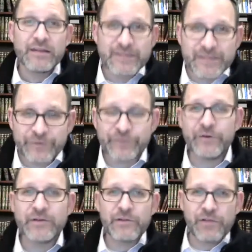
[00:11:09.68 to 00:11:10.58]

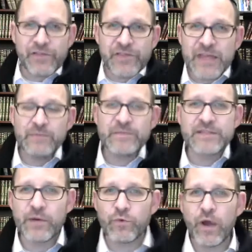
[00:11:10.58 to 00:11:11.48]
different themes
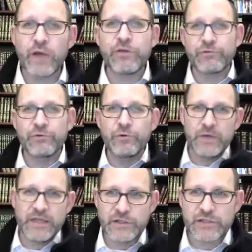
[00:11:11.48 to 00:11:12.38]
that run through
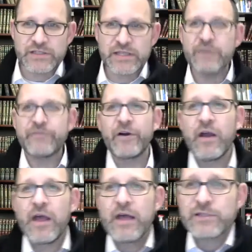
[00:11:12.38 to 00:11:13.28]
each Sefer.
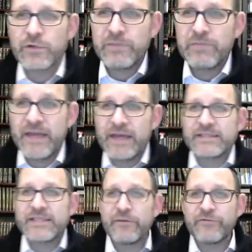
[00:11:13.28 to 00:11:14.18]
So he
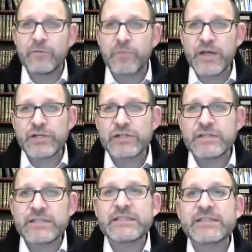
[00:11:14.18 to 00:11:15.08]
begins Sefer Breshis
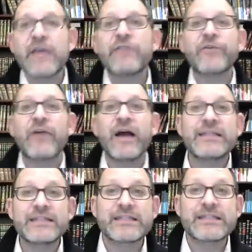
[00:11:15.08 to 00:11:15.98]
is the Sefer
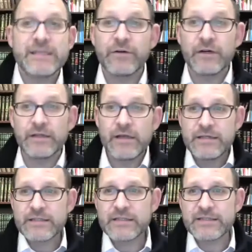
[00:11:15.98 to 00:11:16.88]
HaYitzira.
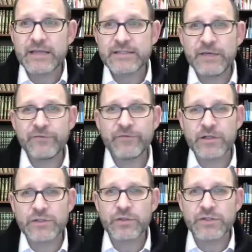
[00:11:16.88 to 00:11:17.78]
It's in the Tas
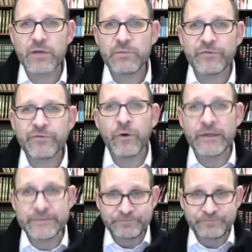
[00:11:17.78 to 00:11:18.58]
Sefer source number 4.